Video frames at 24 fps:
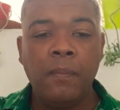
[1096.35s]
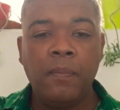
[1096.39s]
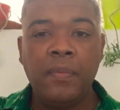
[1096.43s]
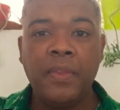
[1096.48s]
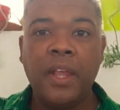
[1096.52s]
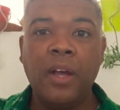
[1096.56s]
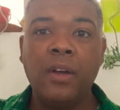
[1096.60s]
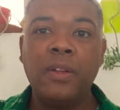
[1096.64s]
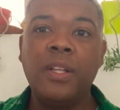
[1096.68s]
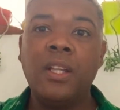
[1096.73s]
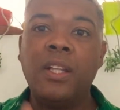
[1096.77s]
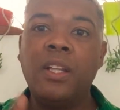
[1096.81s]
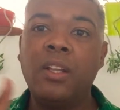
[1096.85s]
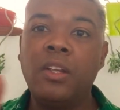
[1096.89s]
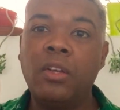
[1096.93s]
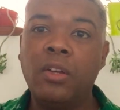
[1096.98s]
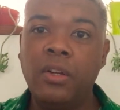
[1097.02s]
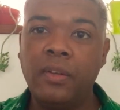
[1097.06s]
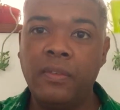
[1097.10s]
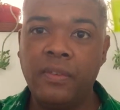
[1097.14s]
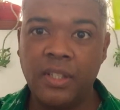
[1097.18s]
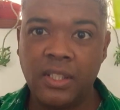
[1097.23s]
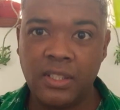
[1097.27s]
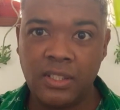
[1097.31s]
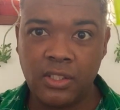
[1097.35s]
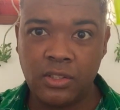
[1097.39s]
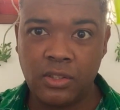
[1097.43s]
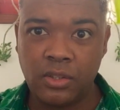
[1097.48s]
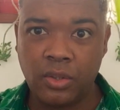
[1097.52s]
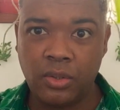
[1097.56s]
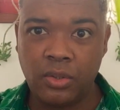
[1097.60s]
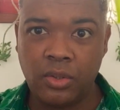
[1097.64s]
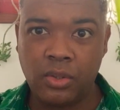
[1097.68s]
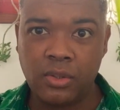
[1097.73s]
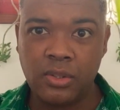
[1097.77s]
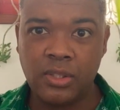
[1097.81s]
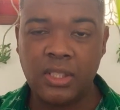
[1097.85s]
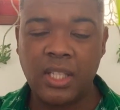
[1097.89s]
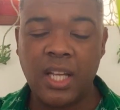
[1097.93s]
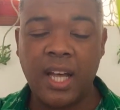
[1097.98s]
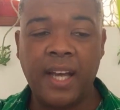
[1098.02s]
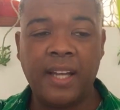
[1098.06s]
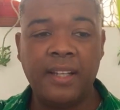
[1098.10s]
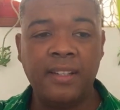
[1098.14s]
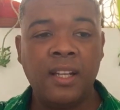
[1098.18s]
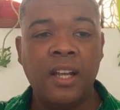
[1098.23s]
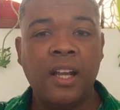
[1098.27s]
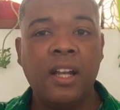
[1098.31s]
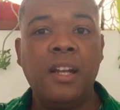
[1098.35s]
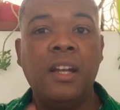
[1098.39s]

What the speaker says: Know that the universe is on your side.